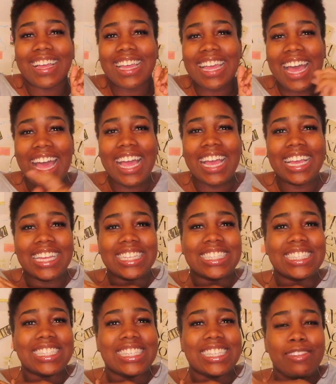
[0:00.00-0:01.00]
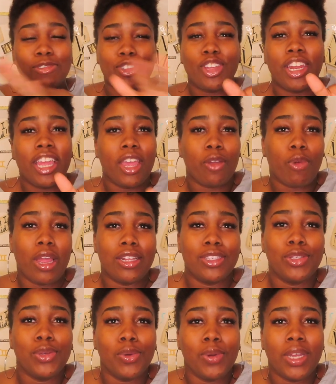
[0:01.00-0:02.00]
Guys, I'm just gonna get right
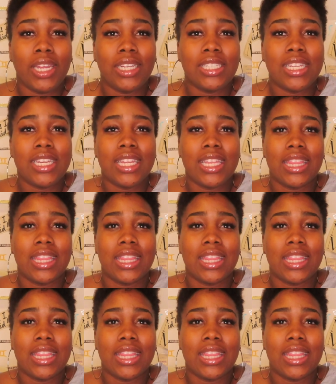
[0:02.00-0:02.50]
to it.